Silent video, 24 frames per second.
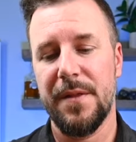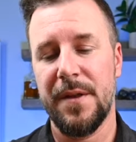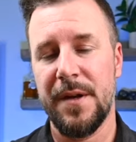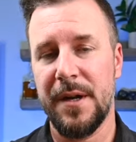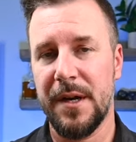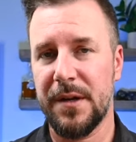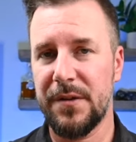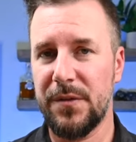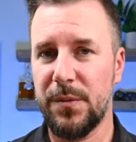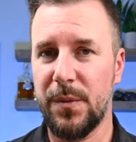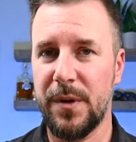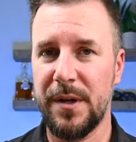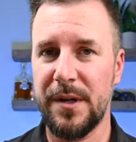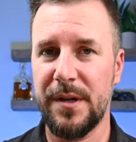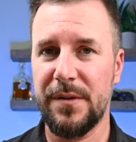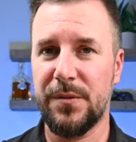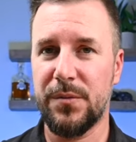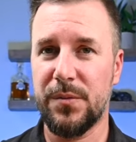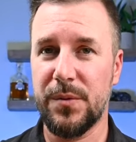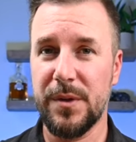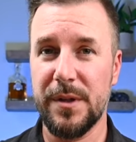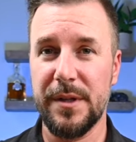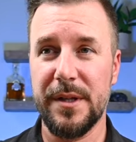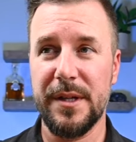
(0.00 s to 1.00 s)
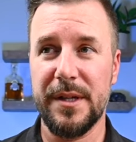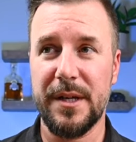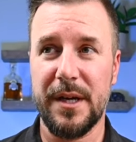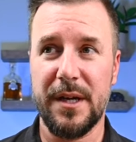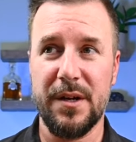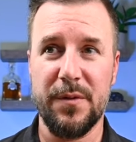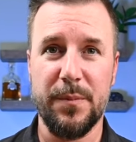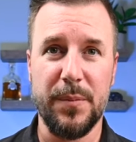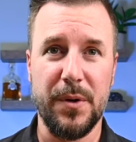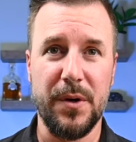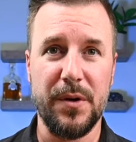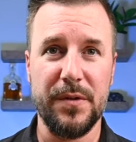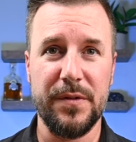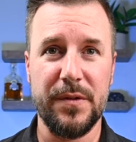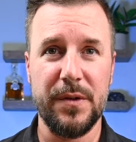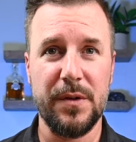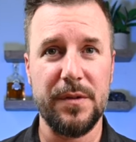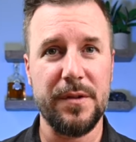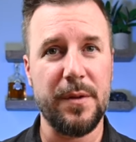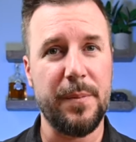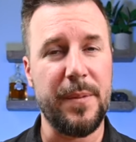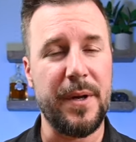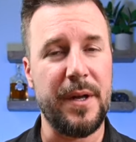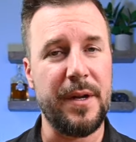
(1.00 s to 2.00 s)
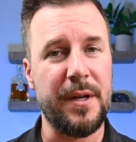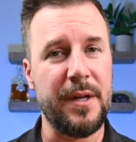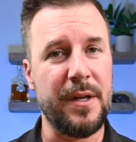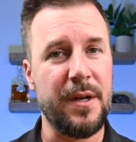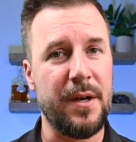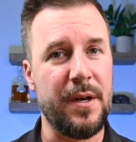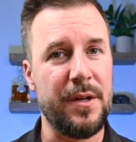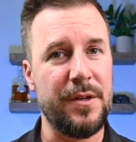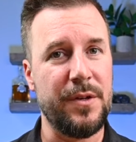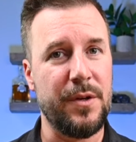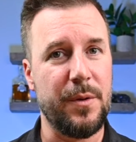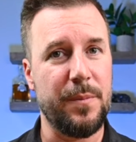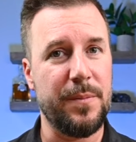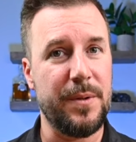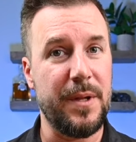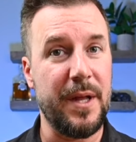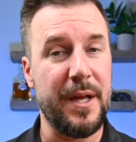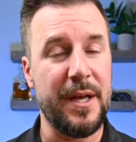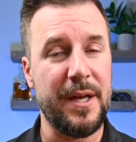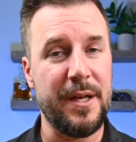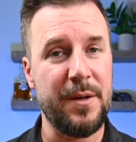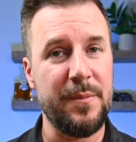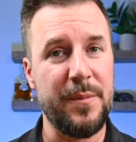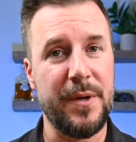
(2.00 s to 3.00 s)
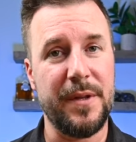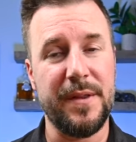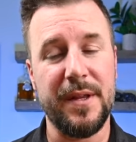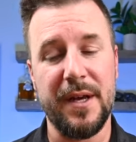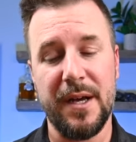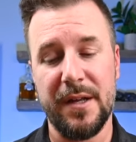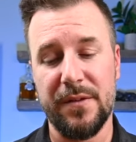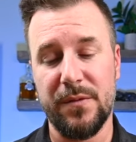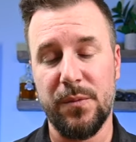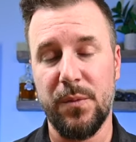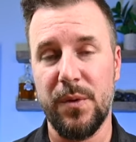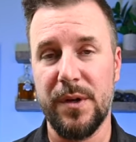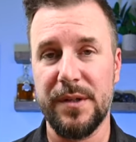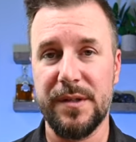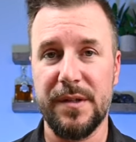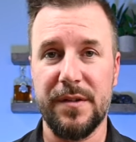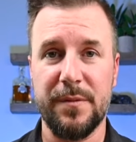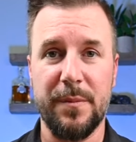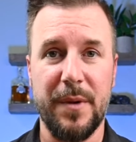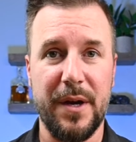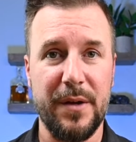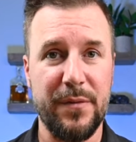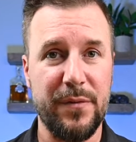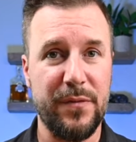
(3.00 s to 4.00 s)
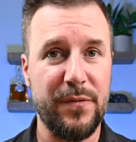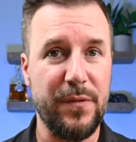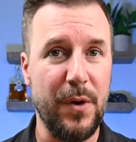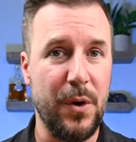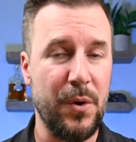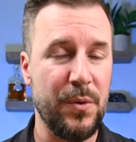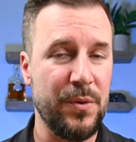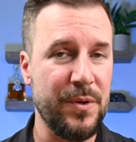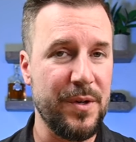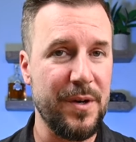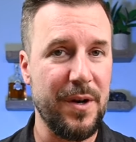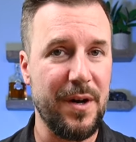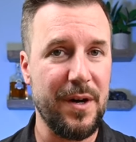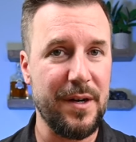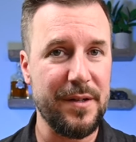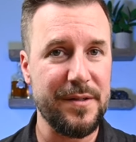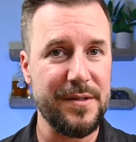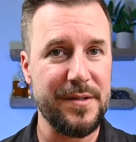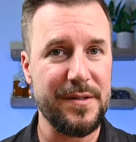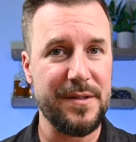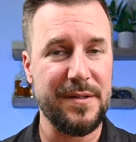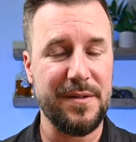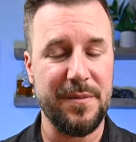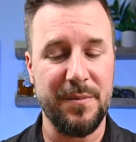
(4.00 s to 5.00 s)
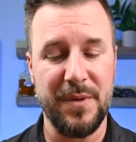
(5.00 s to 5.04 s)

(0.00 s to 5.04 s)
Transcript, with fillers: The next one is really kind of personal depending on your plan, but that's, what does my phone cost,